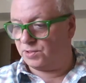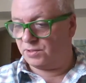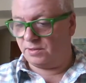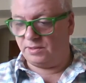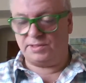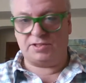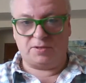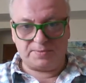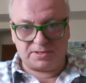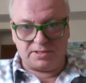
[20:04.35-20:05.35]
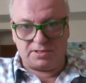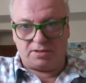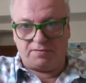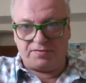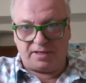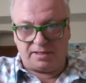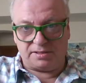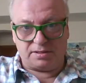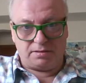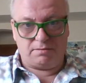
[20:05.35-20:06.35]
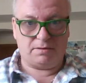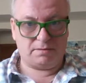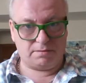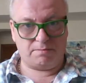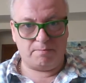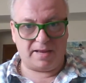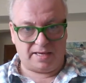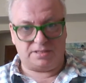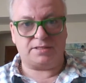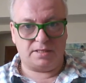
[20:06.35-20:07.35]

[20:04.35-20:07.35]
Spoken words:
it, the substance of things made,